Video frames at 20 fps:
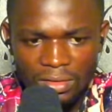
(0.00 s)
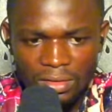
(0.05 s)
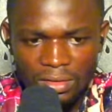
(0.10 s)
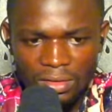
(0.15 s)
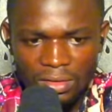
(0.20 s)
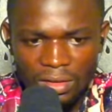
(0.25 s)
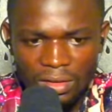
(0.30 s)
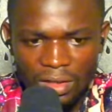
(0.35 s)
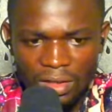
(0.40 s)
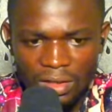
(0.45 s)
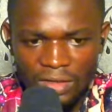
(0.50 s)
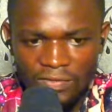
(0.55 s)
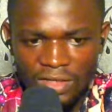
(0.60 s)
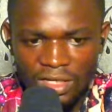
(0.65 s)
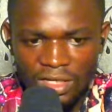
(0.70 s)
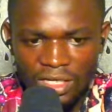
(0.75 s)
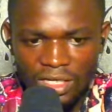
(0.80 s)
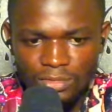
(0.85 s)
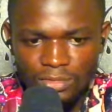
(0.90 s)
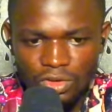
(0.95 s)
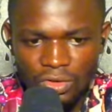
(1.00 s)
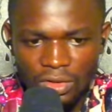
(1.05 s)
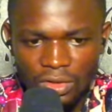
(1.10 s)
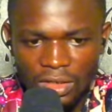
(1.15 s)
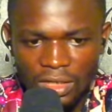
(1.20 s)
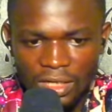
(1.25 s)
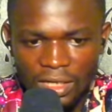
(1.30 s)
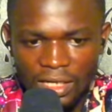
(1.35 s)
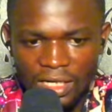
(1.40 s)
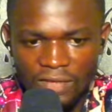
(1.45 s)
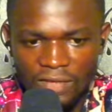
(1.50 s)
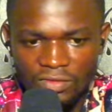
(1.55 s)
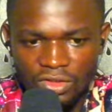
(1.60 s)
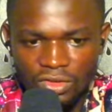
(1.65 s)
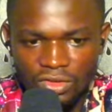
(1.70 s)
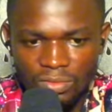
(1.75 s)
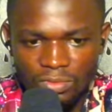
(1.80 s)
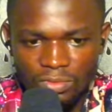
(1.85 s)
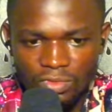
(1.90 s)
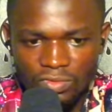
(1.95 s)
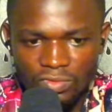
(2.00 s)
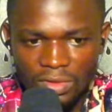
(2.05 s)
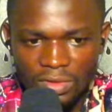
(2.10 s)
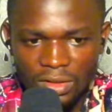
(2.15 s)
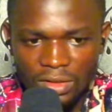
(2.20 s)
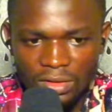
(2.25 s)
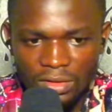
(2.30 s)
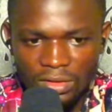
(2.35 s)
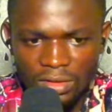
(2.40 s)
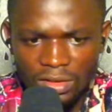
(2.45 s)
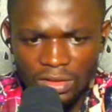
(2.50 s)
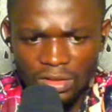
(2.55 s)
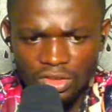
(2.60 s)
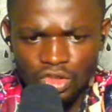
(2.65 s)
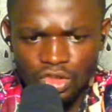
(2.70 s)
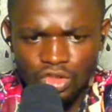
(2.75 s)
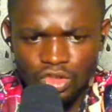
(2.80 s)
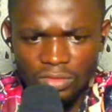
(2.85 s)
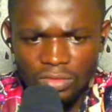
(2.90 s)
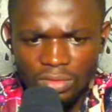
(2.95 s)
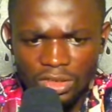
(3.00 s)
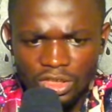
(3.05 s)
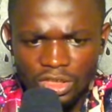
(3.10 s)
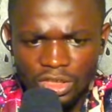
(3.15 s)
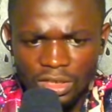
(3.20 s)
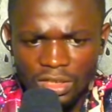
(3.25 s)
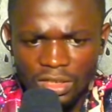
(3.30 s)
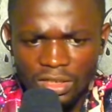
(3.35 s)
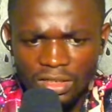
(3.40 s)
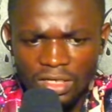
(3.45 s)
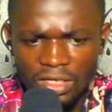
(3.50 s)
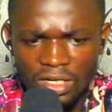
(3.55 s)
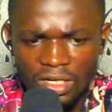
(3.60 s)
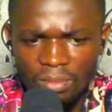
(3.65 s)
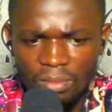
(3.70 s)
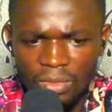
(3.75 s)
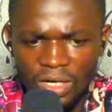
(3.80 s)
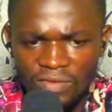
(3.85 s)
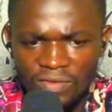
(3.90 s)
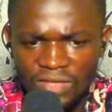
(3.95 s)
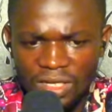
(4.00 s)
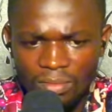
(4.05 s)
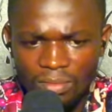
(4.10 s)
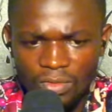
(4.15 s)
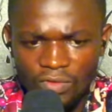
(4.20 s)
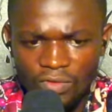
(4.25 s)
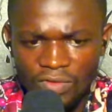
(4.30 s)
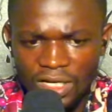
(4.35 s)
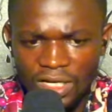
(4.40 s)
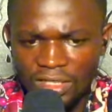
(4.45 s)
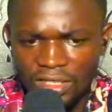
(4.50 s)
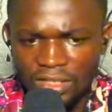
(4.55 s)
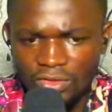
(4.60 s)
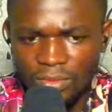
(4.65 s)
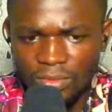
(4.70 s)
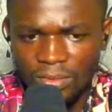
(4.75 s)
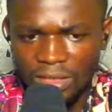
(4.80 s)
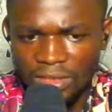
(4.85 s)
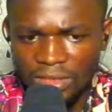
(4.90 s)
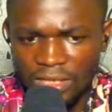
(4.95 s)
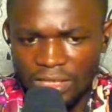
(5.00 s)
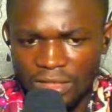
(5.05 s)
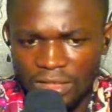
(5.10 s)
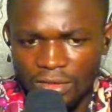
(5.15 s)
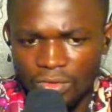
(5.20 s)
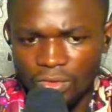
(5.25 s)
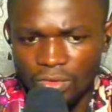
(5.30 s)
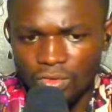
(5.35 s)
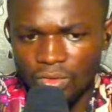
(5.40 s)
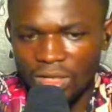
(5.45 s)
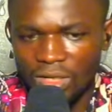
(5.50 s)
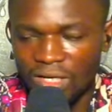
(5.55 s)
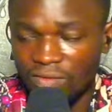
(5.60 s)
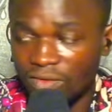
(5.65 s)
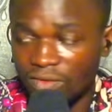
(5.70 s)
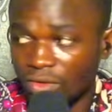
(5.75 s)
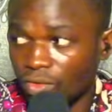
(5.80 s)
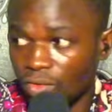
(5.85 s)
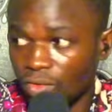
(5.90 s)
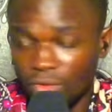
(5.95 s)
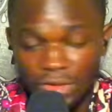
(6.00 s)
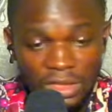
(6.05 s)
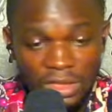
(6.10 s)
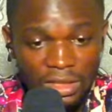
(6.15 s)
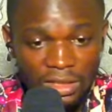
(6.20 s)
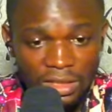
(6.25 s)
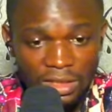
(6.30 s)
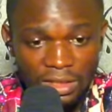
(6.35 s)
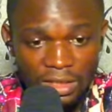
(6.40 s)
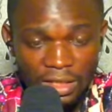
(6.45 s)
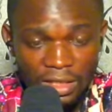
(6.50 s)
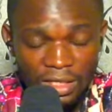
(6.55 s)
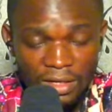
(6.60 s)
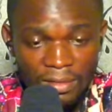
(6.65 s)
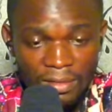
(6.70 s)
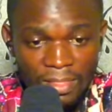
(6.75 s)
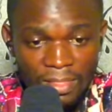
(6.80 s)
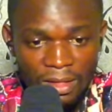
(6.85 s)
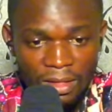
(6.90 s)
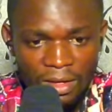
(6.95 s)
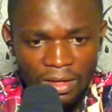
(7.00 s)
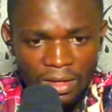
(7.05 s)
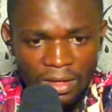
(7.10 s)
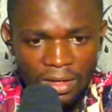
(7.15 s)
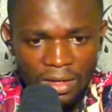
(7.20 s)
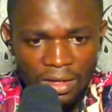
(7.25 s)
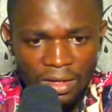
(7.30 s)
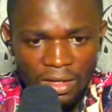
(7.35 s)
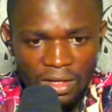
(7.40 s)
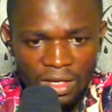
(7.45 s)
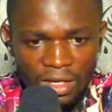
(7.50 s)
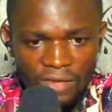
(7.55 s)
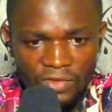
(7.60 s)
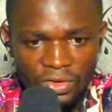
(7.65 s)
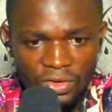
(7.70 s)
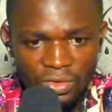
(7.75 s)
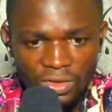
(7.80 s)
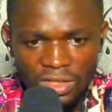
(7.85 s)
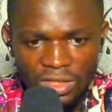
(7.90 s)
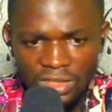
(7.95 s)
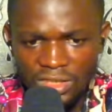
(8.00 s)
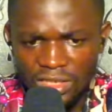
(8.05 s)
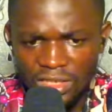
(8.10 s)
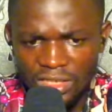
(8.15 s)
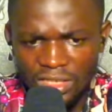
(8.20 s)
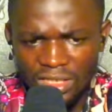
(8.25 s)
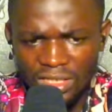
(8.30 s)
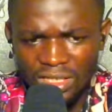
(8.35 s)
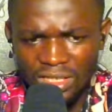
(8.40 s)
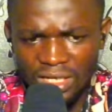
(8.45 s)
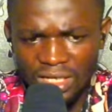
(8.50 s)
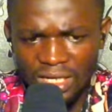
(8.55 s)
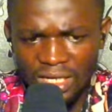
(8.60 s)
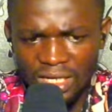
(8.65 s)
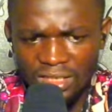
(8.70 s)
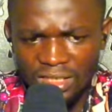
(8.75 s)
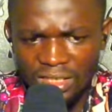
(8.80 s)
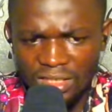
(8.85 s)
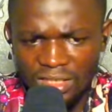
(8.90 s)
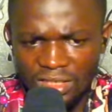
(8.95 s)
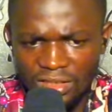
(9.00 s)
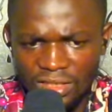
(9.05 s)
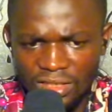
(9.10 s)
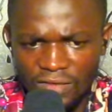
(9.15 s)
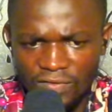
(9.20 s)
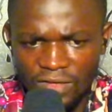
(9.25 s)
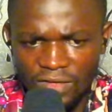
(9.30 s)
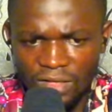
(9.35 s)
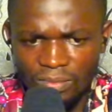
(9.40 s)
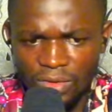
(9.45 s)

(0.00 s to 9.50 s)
And if they capture here, I have this move and I should be chilling. But after I move like this, opponent is likely going to have a rook sitting here. If the rook is sitting here, I think it's different.